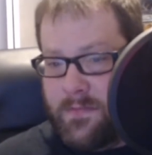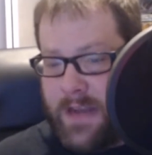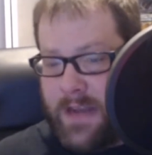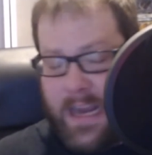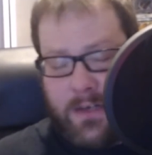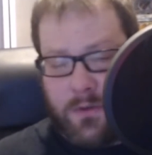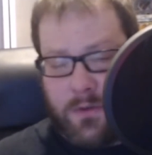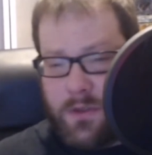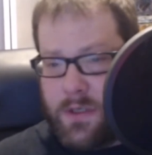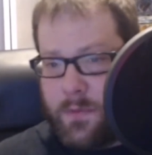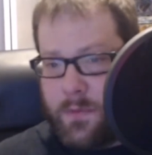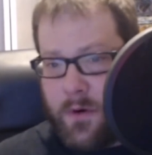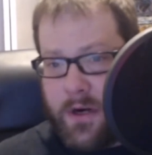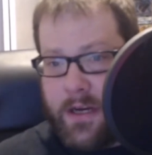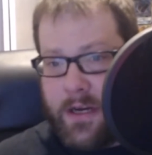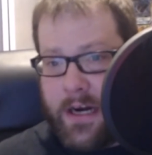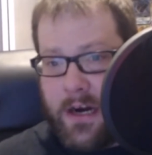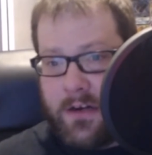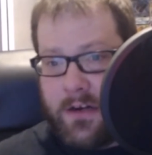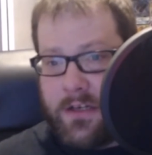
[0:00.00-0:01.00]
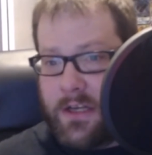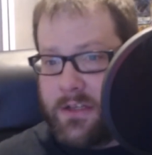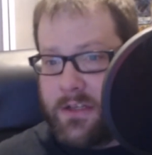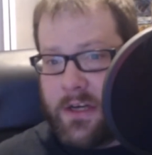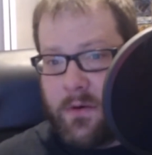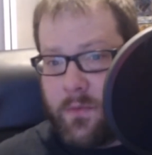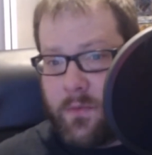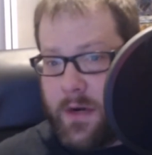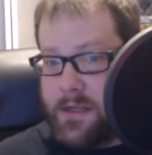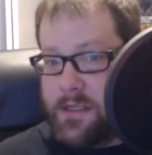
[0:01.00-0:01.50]
supporting characters outside
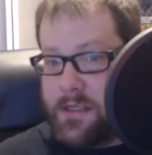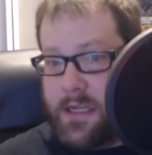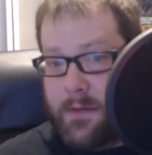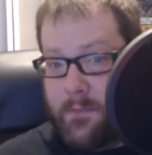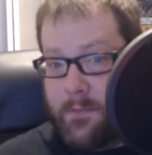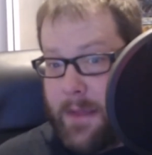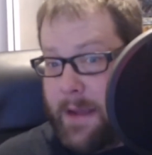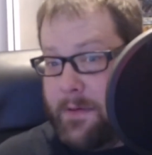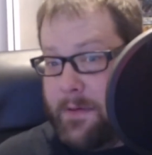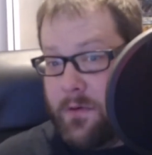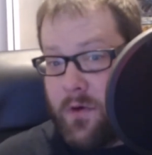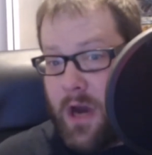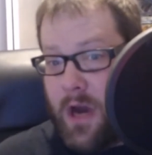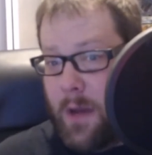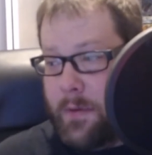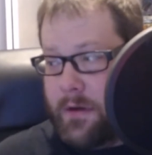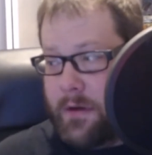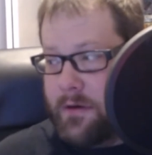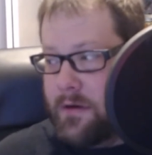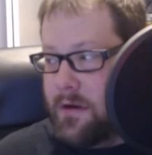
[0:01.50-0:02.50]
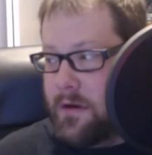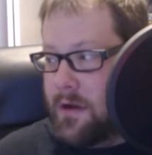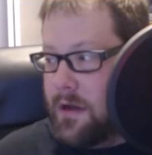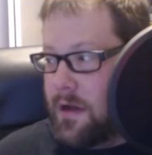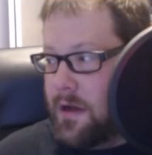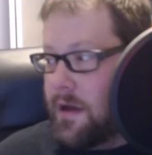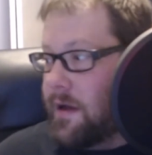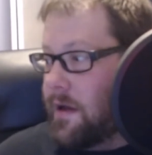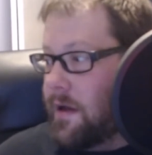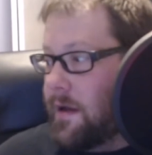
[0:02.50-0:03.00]
of Rusty and maybe Robin.
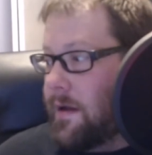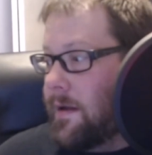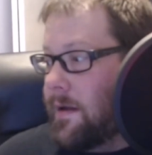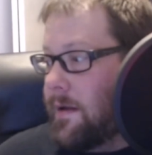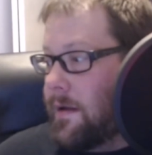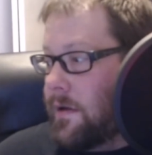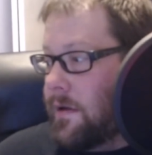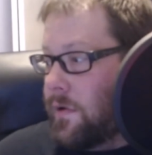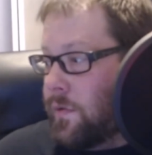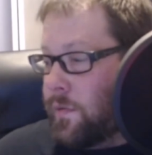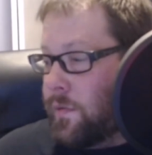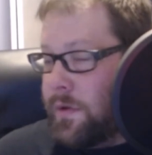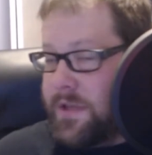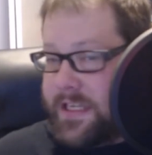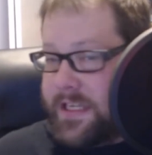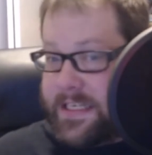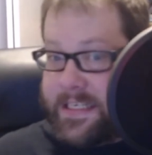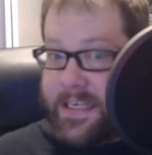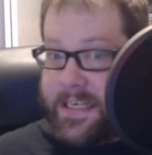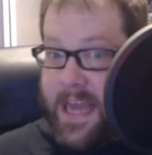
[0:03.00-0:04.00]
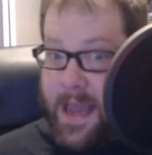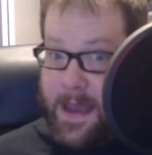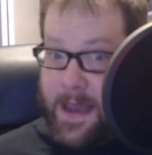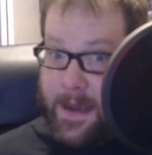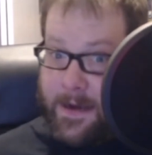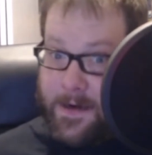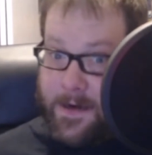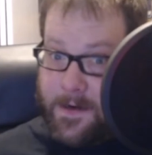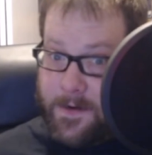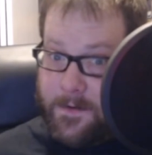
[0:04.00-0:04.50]
Where The
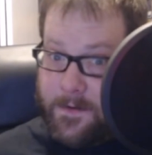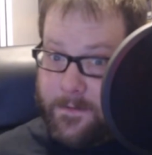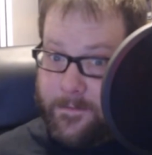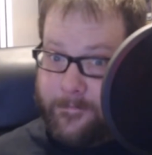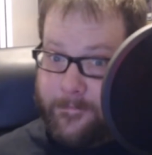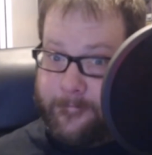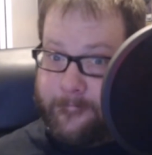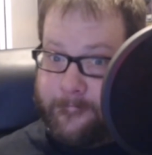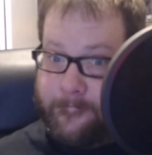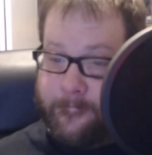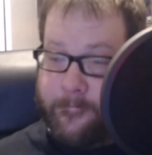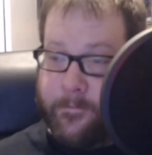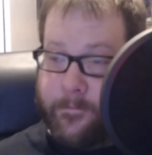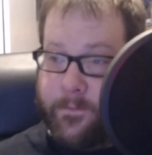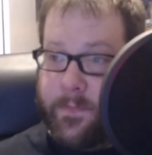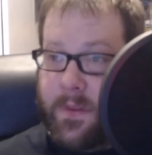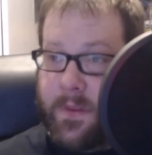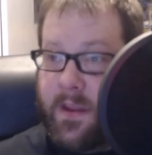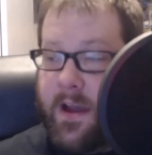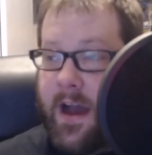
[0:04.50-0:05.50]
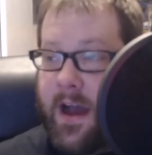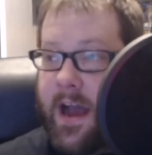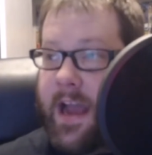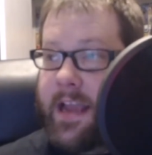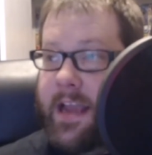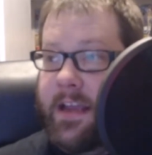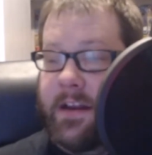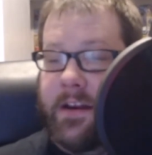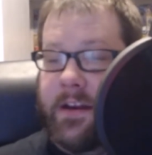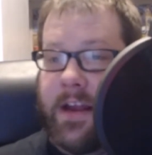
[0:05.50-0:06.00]
Stand, I
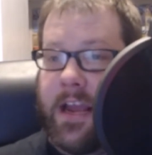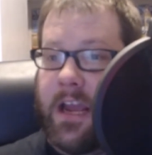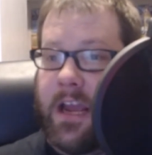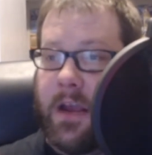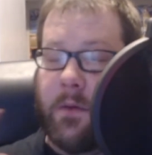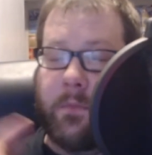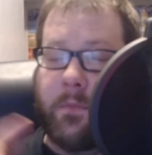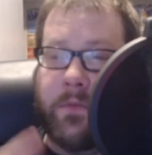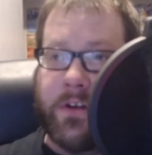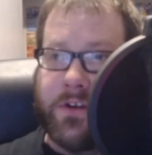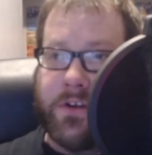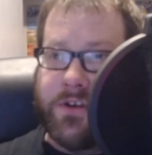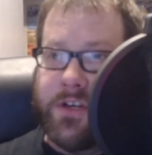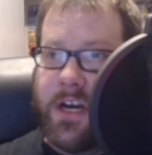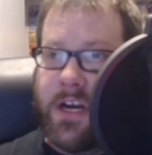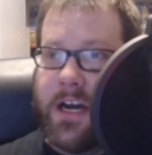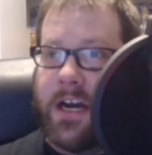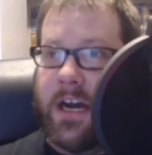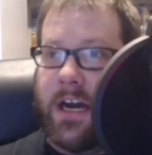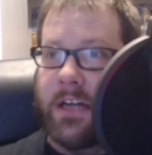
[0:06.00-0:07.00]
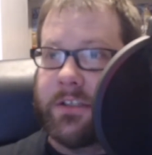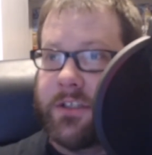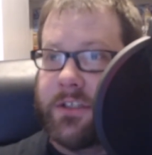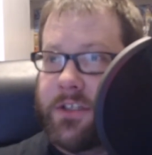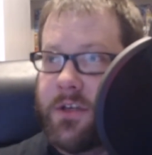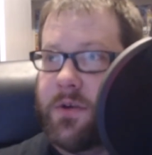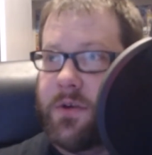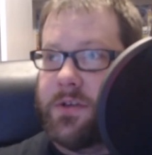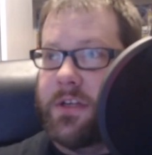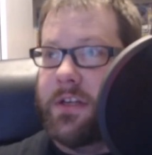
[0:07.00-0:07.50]
can name the Judge,
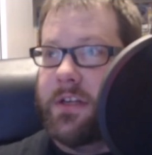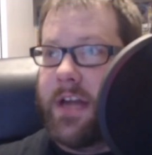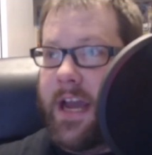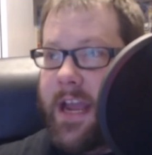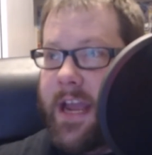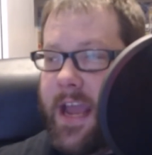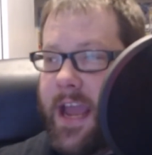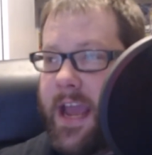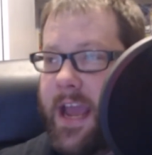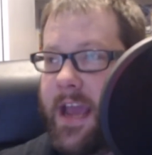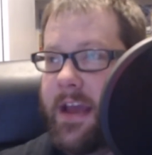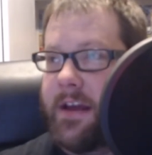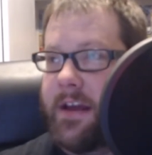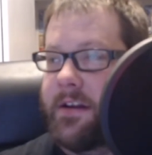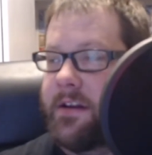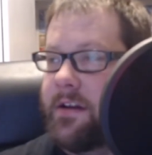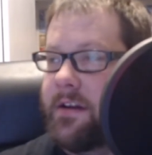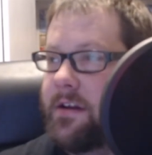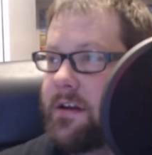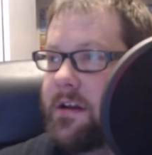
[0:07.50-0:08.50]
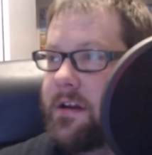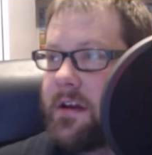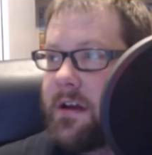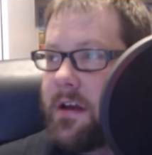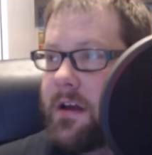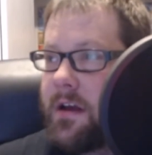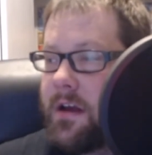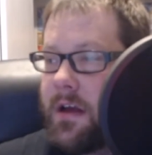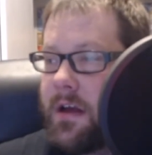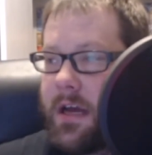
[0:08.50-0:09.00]
Susan, Diane,
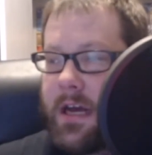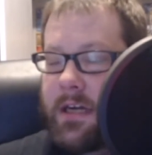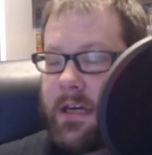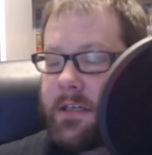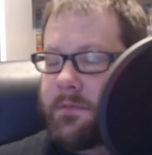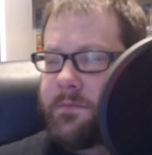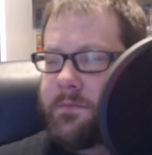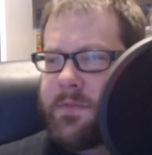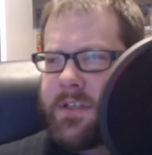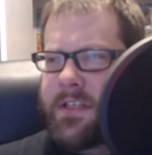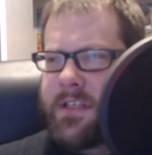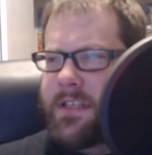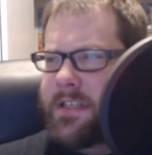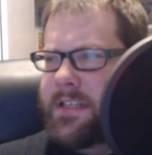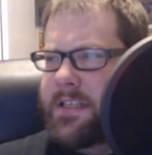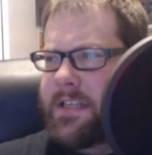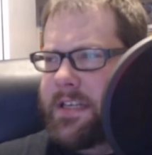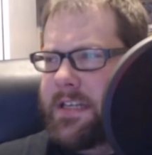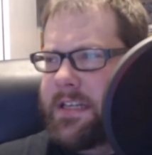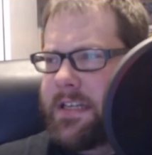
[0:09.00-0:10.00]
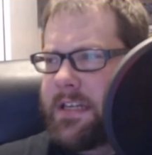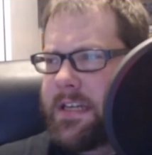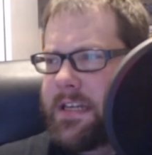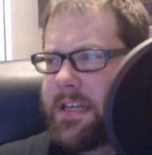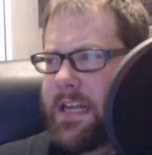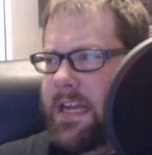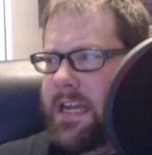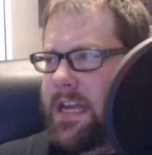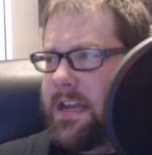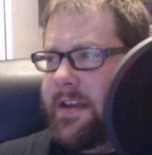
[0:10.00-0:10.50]

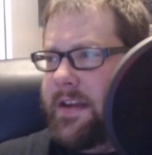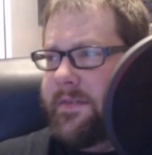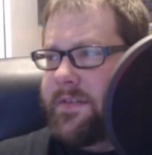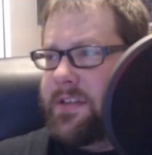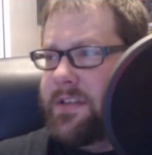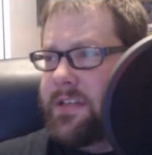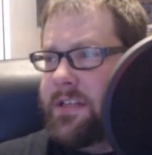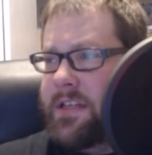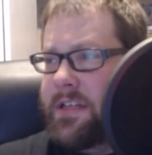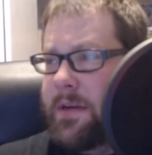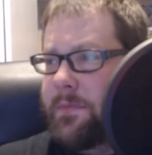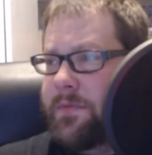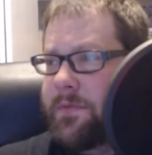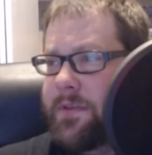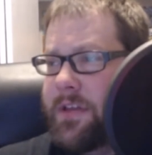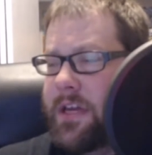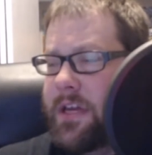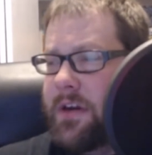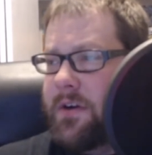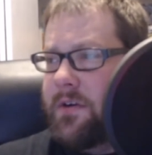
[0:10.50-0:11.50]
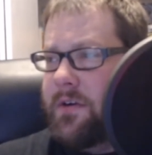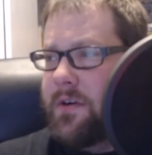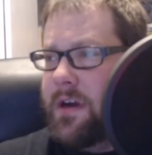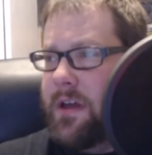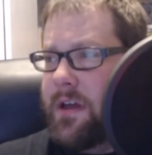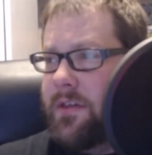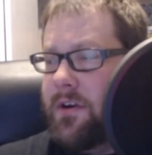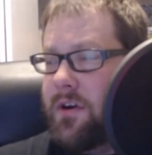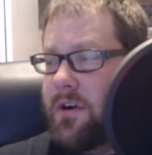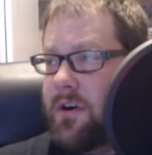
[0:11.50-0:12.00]
Steve something or
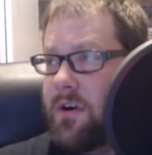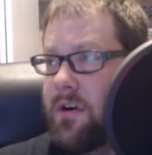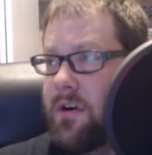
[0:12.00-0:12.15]
other,